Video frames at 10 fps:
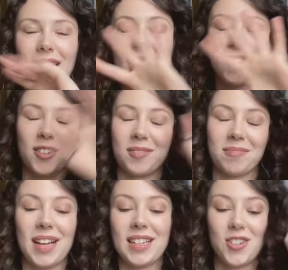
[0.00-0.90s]
i don't know
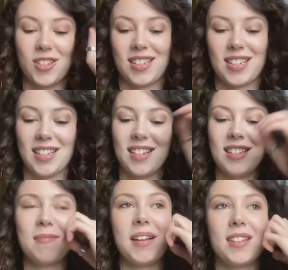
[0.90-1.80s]
i just
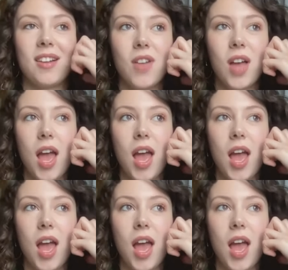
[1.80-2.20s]
distanced myself